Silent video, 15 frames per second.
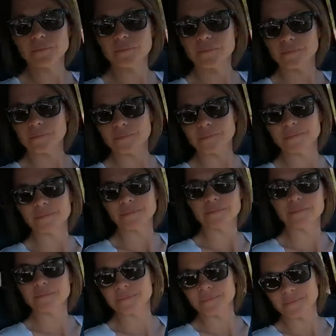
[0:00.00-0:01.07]

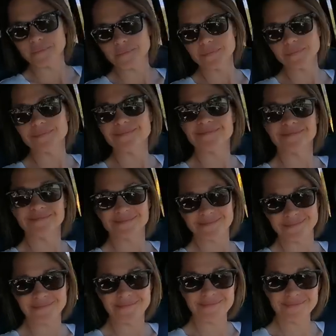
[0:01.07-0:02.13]

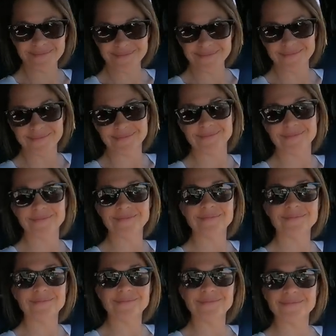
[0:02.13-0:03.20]

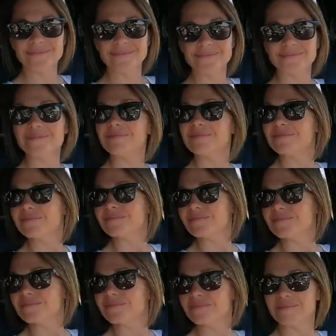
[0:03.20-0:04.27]

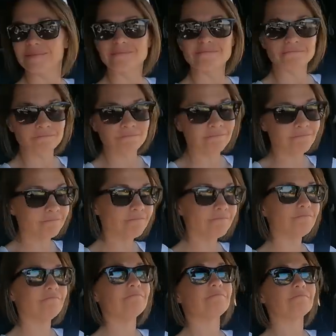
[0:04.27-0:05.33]

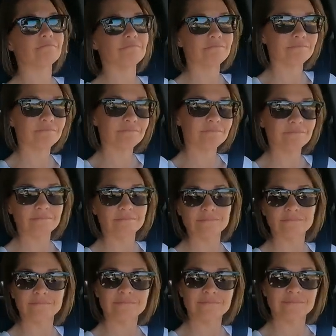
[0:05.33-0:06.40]

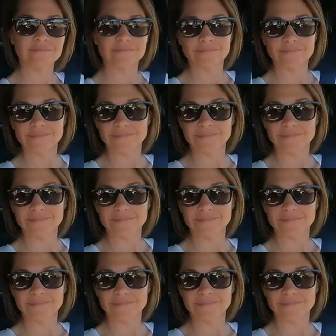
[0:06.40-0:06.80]
No words are spoken by the person on screen.